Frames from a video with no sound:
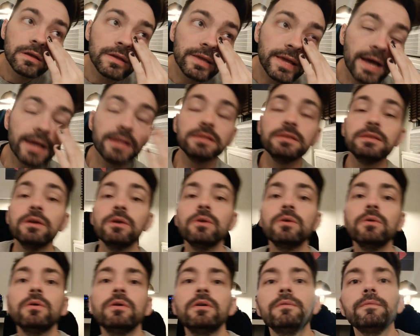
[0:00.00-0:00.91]
Yeah,
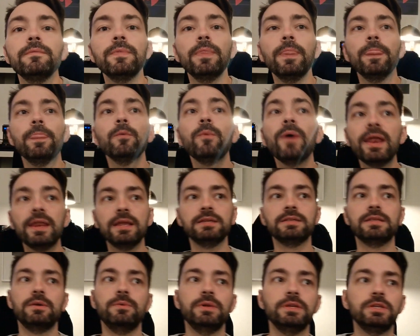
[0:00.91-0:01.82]
so the
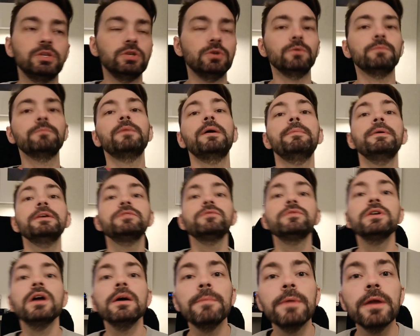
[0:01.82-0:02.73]
weddings I went to. My best
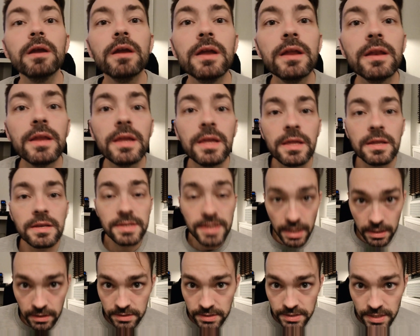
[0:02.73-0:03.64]
friend got married in
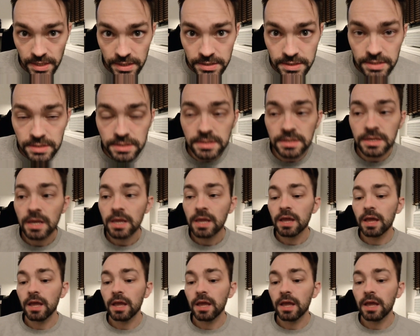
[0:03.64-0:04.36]
Dallas, Texas.